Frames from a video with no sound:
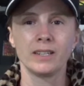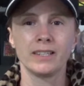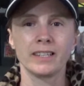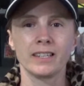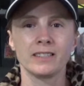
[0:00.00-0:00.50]

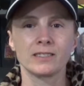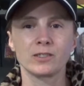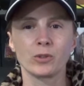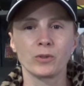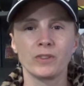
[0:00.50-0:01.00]
Hey guys,
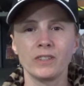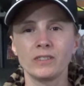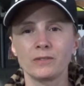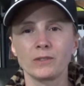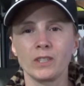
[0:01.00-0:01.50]
so
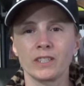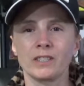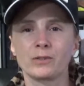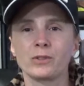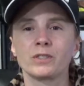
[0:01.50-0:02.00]
this vlog
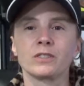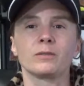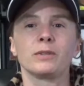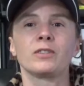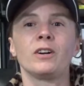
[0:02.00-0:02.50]
entry is going
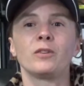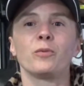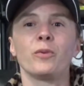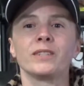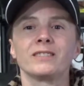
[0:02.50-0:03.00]
to be
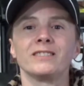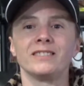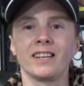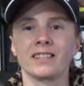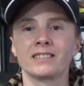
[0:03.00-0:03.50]
called What's
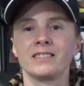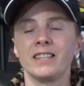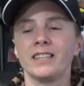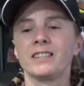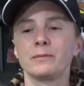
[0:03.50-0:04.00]
Next,
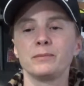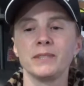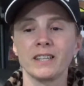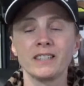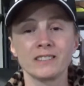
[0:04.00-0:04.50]
and
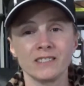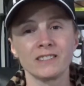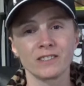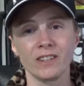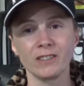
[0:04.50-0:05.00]
because
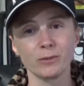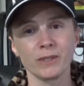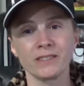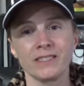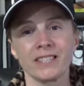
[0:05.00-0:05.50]
it's called
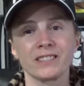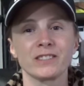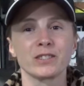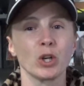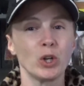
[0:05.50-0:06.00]
What's Next,
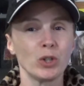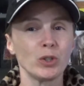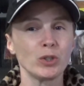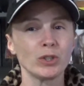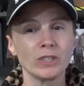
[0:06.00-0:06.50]
there's a
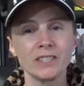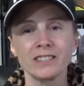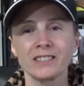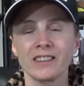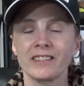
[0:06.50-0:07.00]
whole
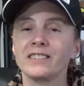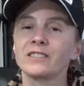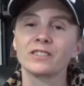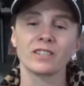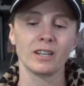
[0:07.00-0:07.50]
list of things
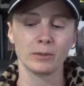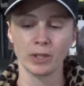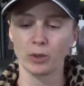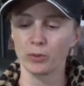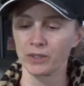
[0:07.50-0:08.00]
that are coming
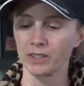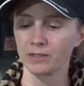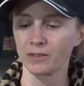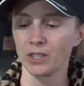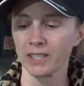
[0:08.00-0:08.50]
out with
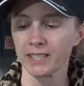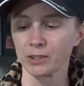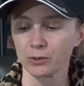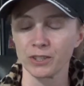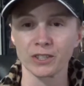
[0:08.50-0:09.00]
this vlog
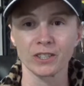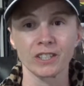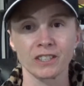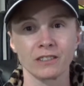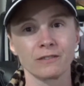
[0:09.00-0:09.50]
entry that are
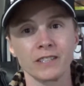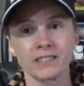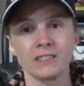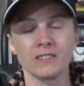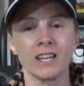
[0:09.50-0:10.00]
going to
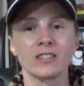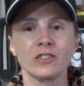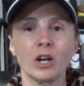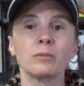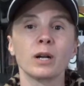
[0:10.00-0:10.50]
affect a lot
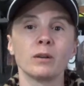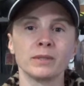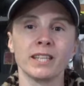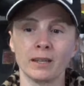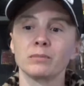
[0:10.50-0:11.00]
of
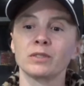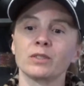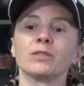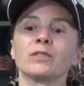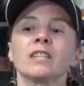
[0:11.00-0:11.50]
upcoming
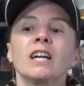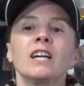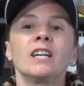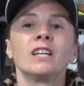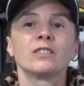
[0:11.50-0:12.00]
episodes.
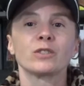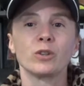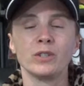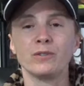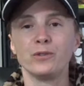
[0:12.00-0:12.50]

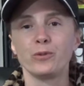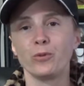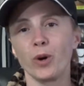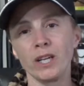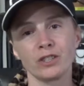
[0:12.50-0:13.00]
So if
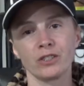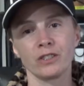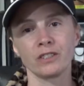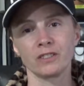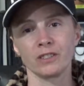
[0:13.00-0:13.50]
you've watched
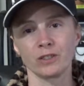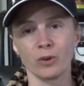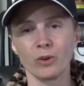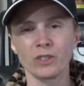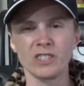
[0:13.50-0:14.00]
the
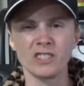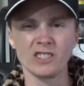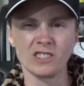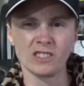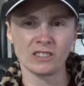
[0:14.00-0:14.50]

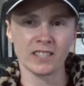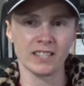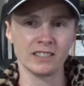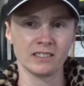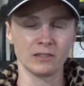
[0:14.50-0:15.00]
tutorial
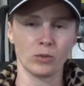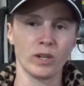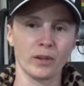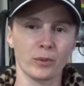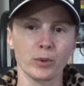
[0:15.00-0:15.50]
kind of
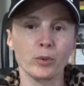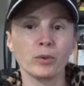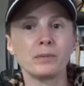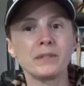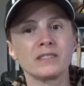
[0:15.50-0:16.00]
walkthrough
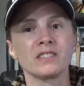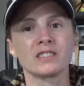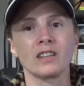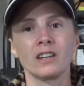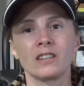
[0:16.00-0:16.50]
with business
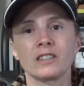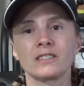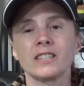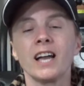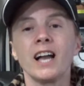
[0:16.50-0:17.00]

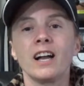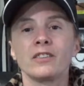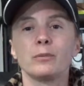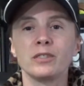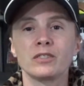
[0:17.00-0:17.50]
cards,
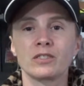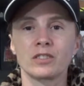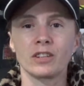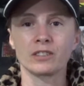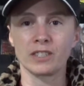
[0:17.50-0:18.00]
the business
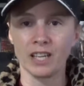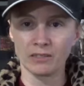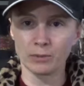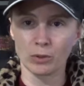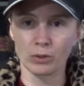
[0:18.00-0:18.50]
cards
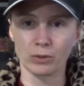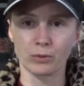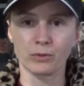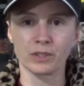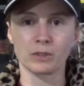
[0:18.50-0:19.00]
have been ordered
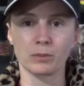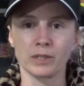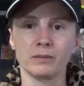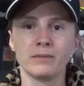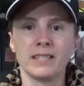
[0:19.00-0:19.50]
through
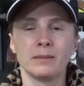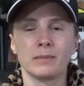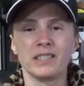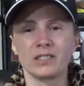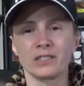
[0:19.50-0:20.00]
Vistaprint.
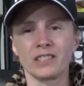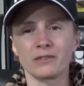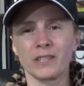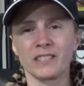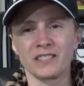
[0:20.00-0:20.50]
My
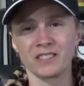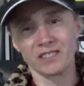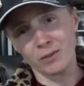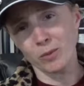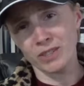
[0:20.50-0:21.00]
internet has
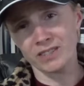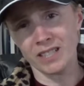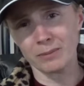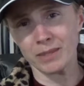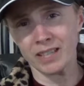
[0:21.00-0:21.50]
somewhat
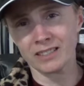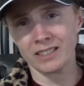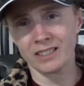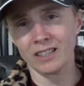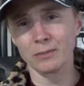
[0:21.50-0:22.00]
stopped
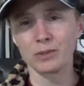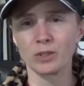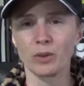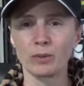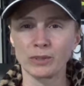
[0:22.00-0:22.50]
acting up,
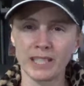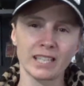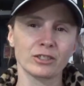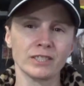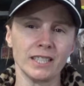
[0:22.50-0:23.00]
so I was
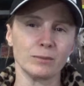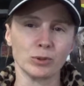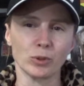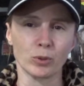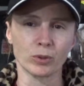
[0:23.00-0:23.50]
actually
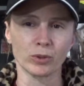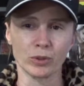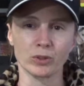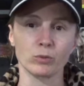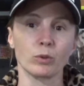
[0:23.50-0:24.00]
able to order
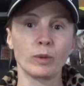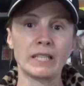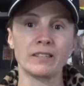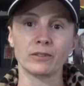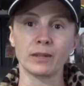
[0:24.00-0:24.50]
those. We're
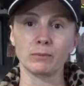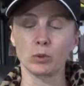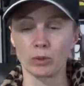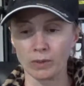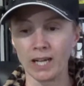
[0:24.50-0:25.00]
waiting for them
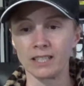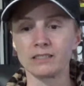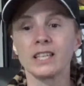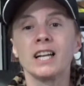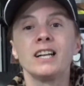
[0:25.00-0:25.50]
to
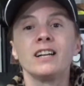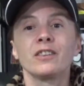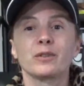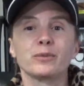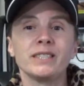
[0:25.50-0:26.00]
arrive.
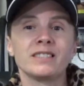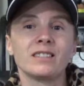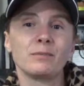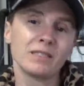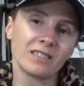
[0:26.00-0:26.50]
The reason
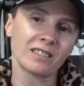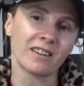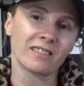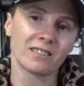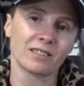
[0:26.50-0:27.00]
the business
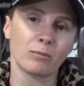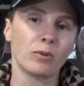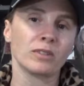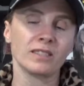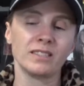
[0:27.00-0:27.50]
cards are
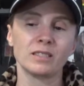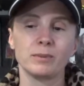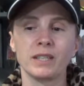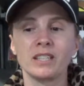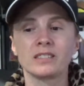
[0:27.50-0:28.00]
important is
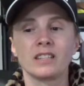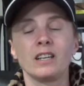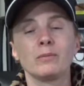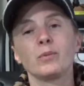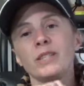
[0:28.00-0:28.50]
because
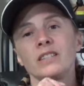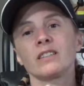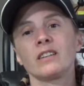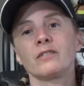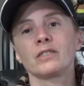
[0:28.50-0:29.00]
come the
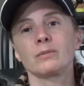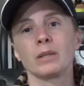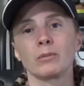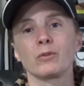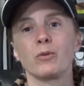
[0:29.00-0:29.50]
weekend of
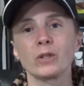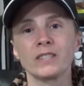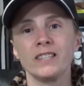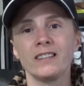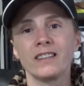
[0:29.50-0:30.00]
September
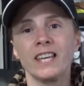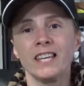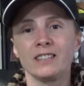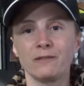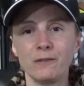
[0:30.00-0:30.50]
14th
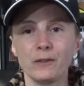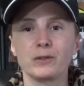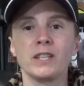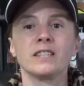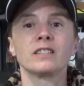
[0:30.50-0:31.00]
and
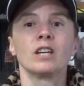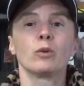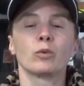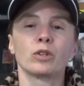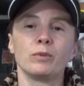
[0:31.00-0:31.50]
15th,
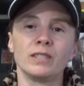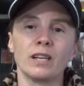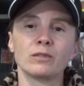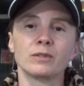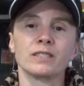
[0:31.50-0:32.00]
we're going to be
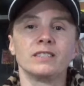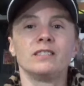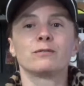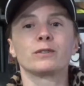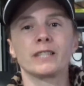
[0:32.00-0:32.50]
down in
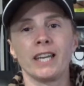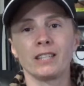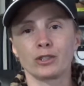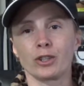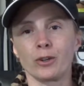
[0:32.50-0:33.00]
Racine for a
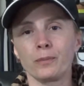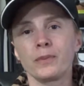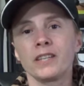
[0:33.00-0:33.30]
cat show.